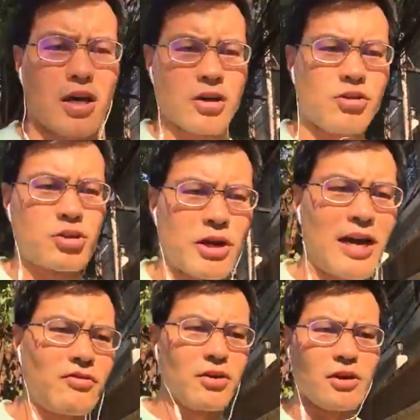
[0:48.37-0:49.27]
who
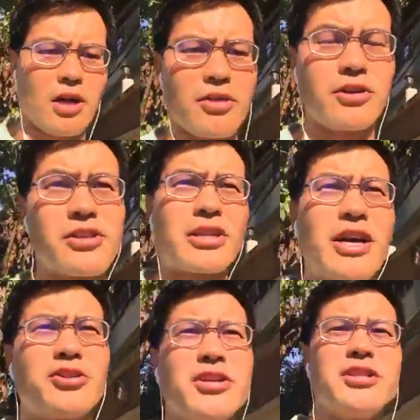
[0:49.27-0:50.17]
travel on their
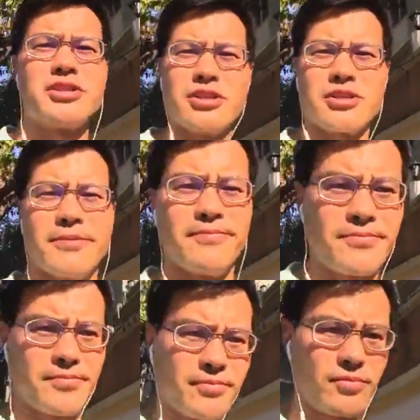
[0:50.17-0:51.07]
SkyTrain system.
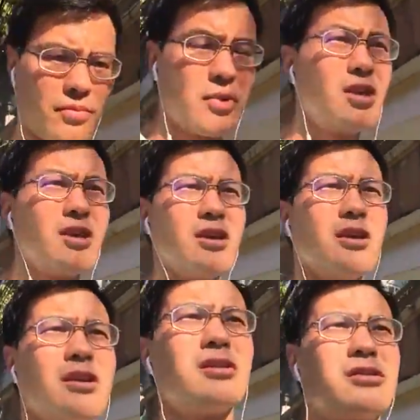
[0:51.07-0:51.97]

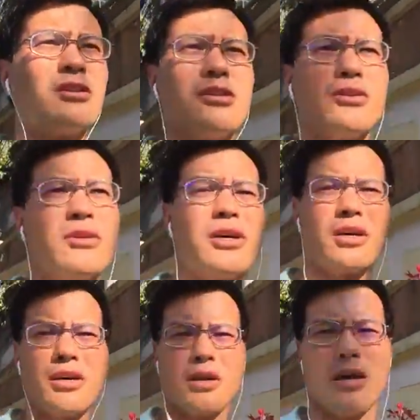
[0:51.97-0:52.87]
So
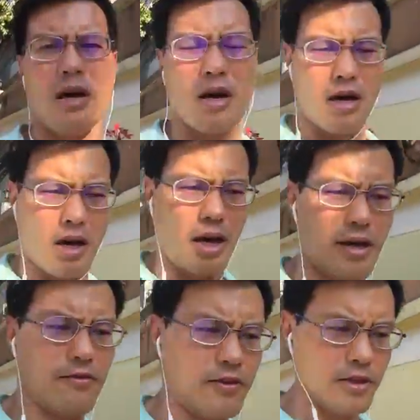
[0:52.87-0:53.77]

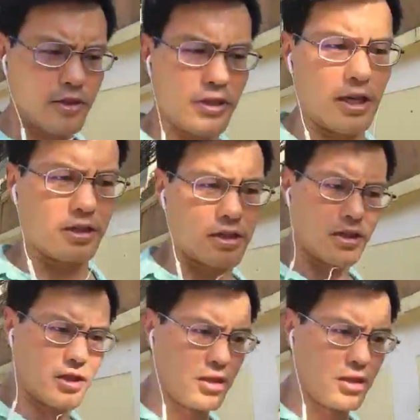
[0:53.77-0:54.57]
I feel that